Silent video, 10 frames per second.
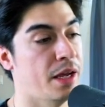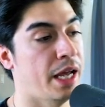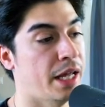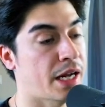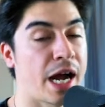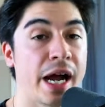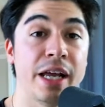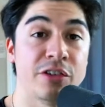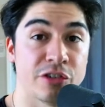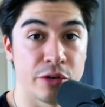And I
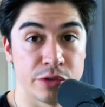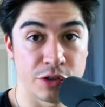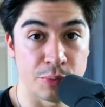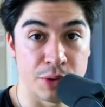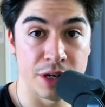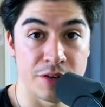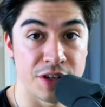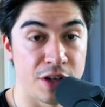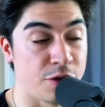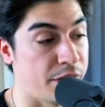chose to put a
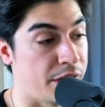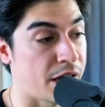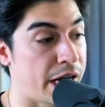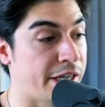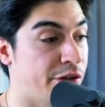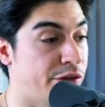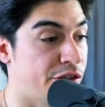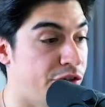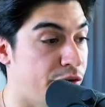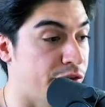video in. I chose to
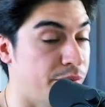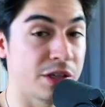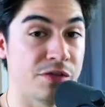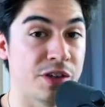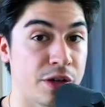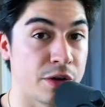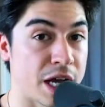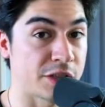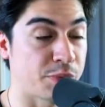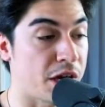do as much video
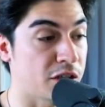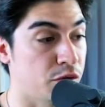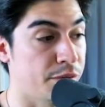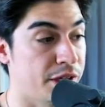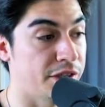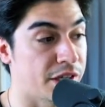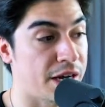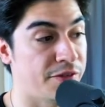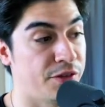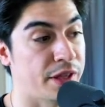as possible because
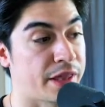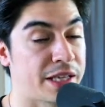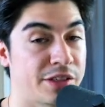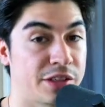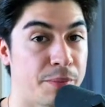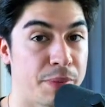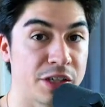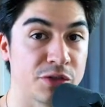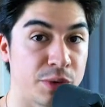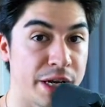I feel like that's the
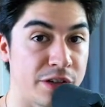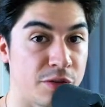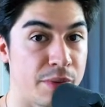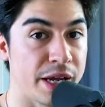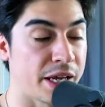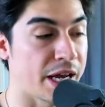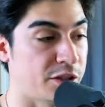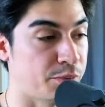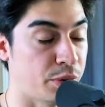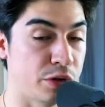best way to make it
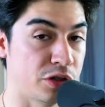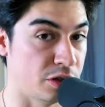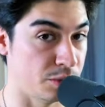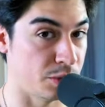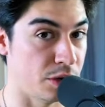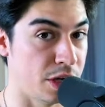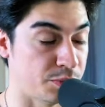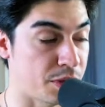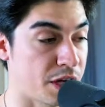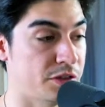as personal as
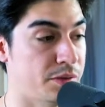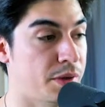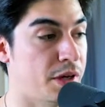possible.